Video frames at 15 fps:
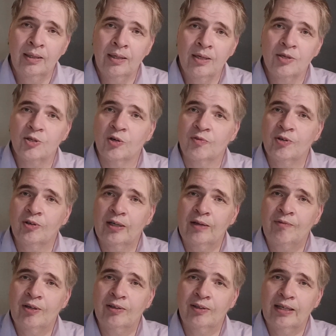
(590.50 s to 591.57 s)
So
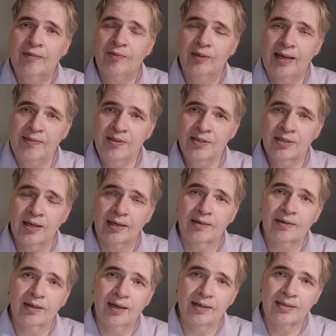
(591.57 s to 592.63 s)
if you like this kind
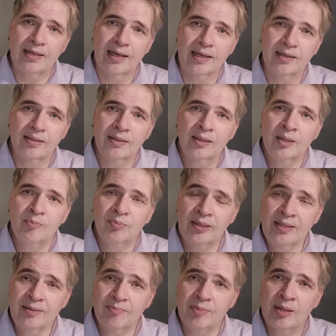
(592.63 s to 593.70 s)
of content,
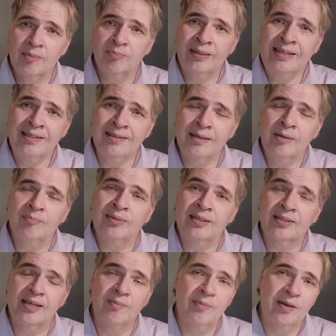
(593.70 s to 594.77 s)
please
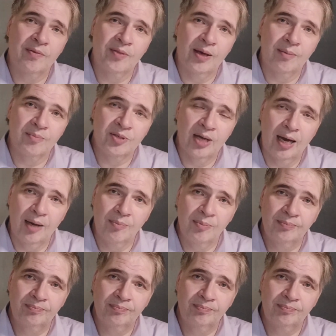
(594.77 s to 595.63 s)
please give me a thumbs up.